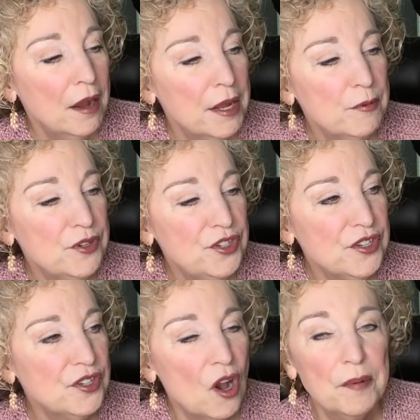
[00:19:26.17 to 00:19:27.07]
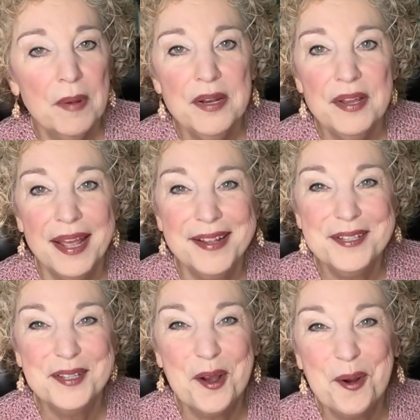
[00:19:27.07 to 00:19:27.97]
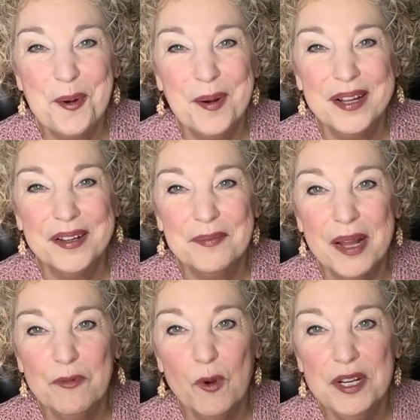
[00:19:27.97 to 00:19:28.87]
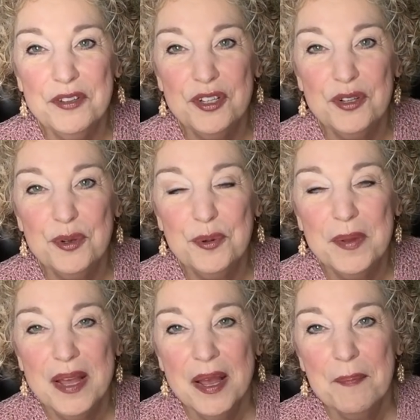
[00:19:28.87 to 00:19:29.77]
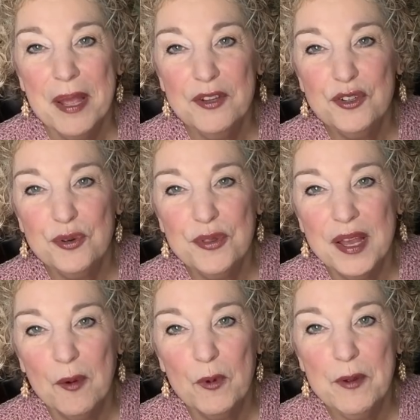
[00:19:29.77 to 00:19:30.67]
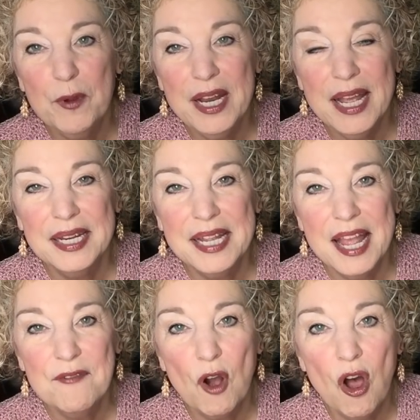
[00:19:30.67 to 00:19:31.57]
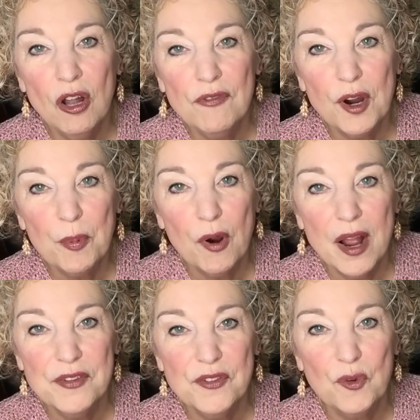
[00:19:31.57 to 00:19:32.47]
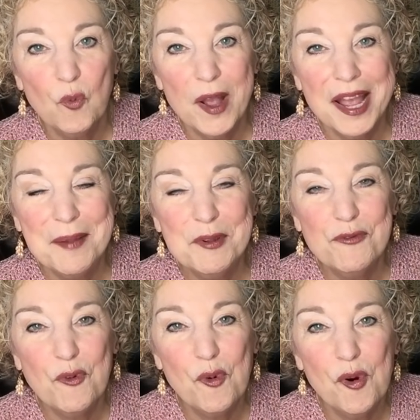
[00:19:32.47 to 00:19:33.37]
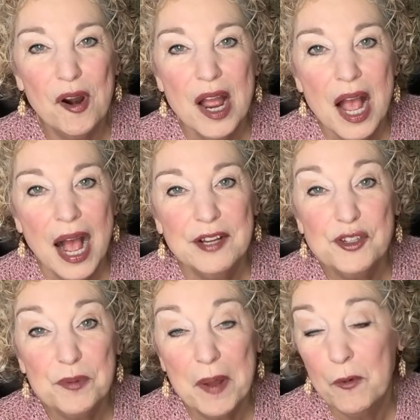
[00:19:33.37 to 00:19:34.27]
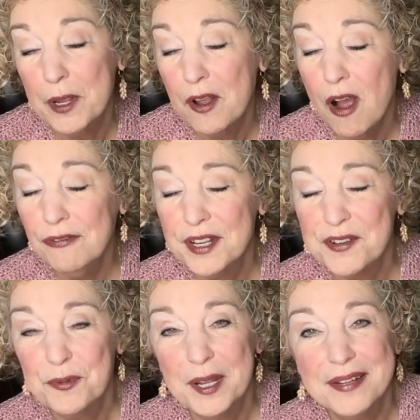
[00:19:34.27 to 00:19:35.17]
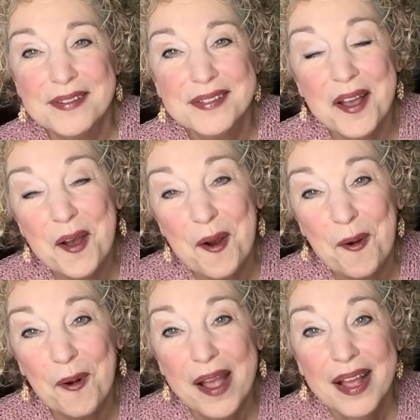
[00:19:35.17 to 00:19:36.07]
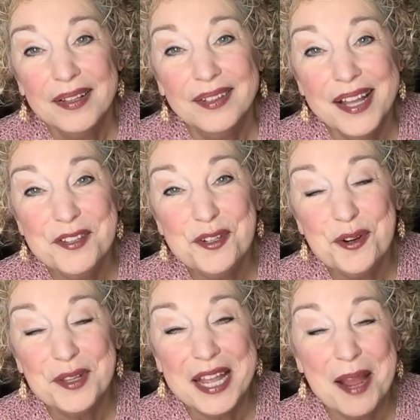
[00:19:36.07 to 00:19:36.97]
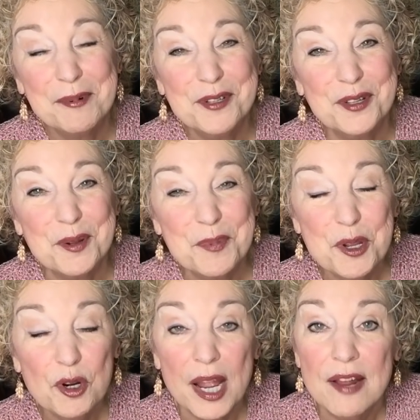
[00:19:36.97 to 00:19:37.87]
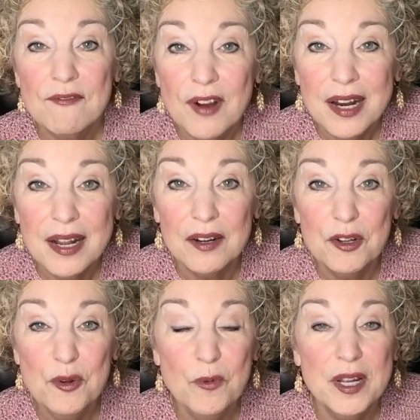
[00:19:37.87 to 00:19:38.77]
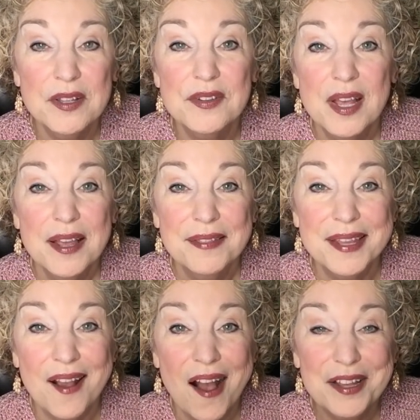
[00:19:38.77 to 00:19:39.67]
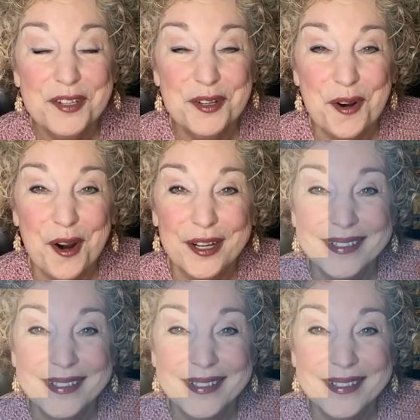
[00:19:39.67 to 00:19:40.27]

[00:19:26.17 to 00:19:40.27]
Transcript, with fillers: It was just on Monday, so I wanted to make sure that we went ahead and gave all of our prizes away before I took my week off next week. So let's turn the camera to the computer and find out who wins the ice yarn.